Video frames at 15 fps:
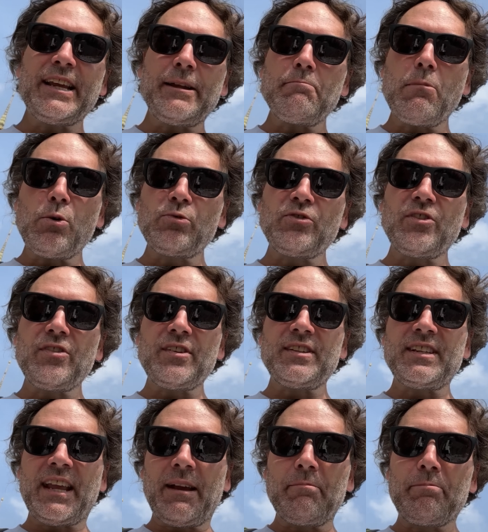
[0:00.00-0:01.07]
like most of the
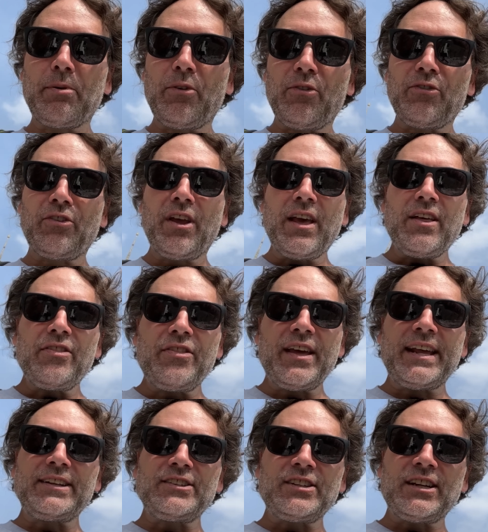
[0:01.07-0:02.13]
temples
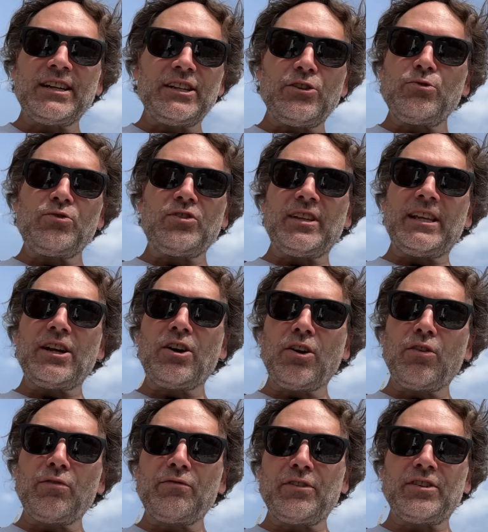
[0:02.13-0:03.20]
that you see
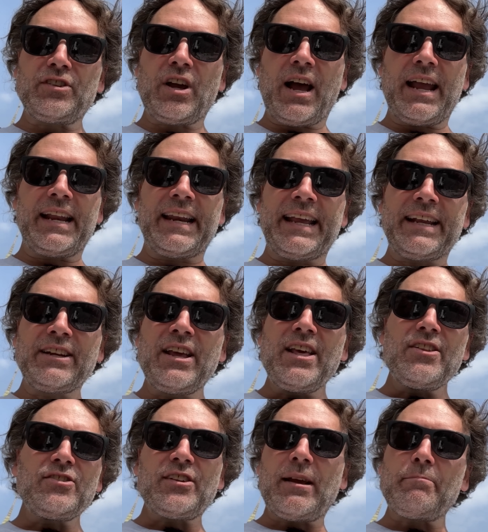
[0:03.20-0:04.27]
all over Thailand.
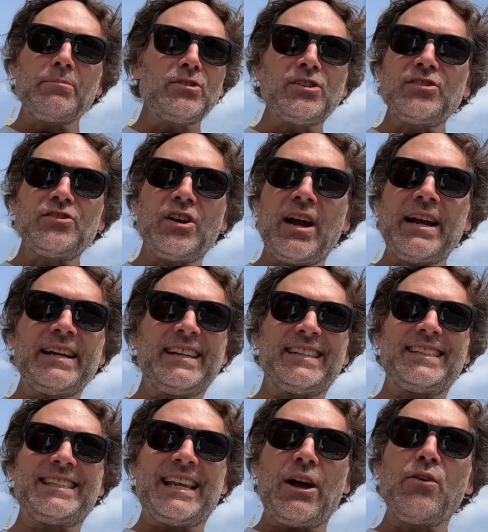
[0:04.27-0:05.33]
The temple design
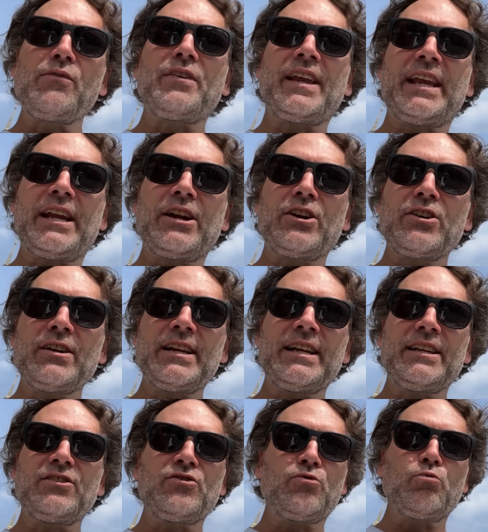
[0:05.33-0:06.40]
itself here
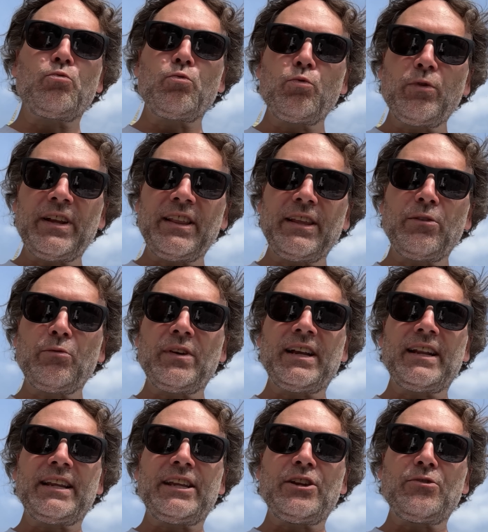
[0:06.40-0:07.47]
is really,
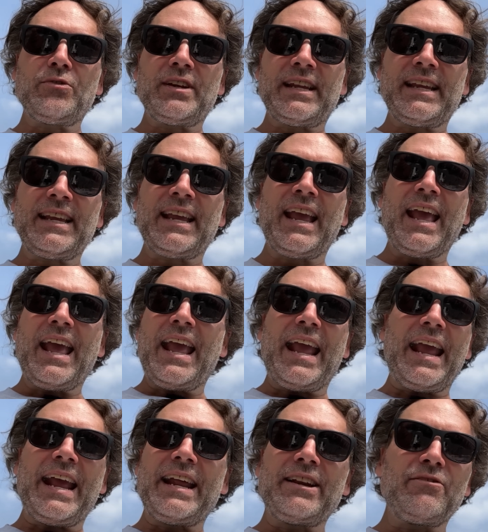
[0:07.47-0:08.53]
really unique
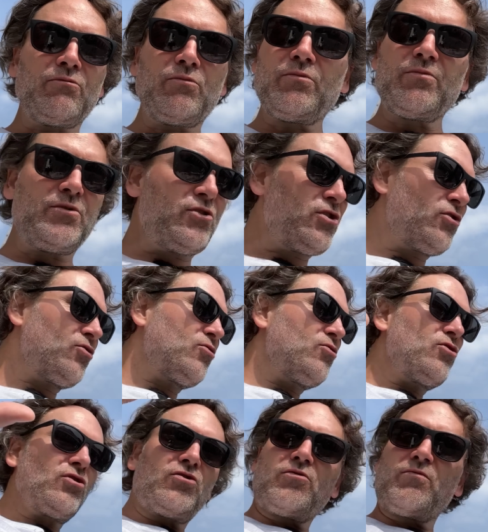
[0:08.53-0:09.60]
and
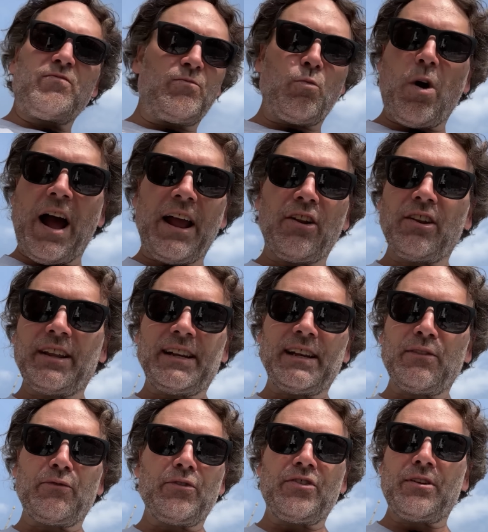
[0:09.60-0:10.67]
just wildly
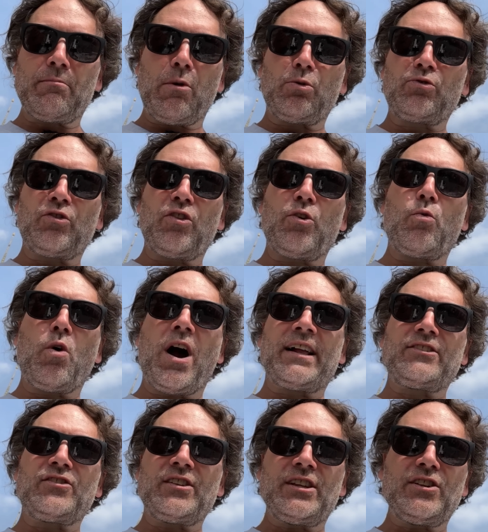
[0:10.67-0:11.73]
different than most of the
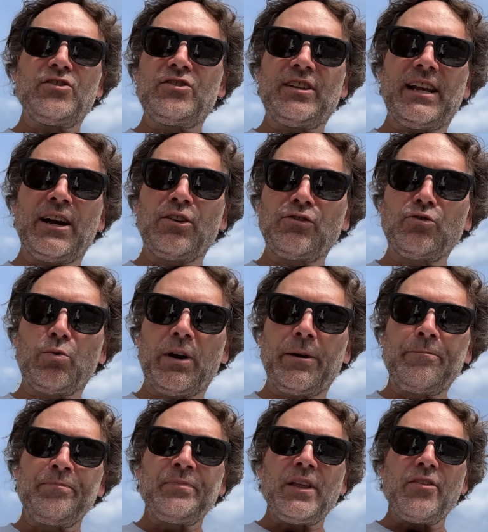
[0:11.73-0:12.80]
Wats that you see
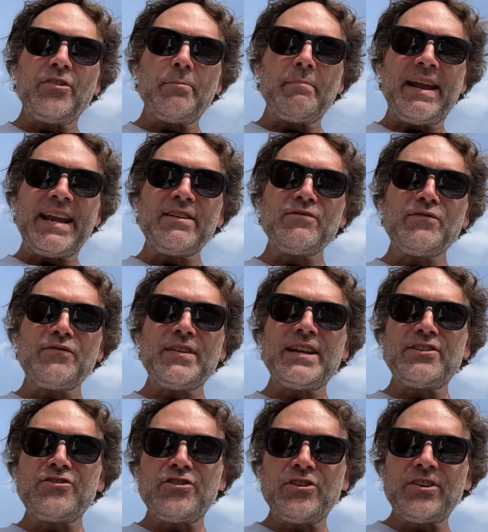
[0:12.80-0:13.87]
elsewhere. The main
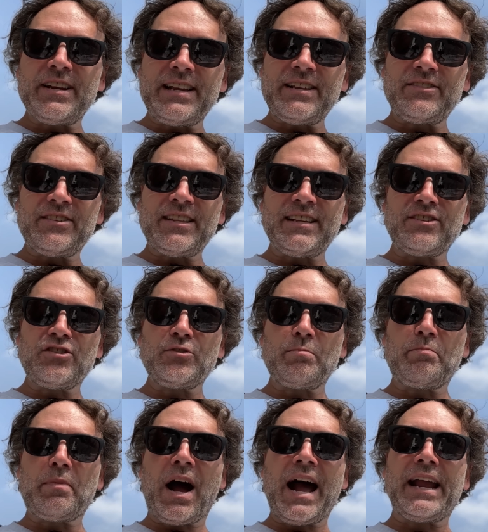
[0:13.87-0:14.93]
feature is this
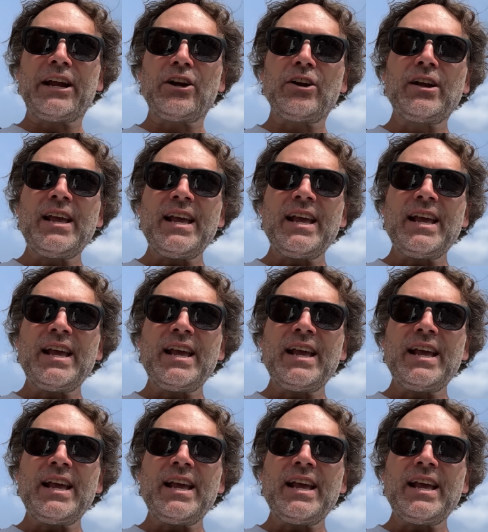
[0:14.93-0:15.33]
spire.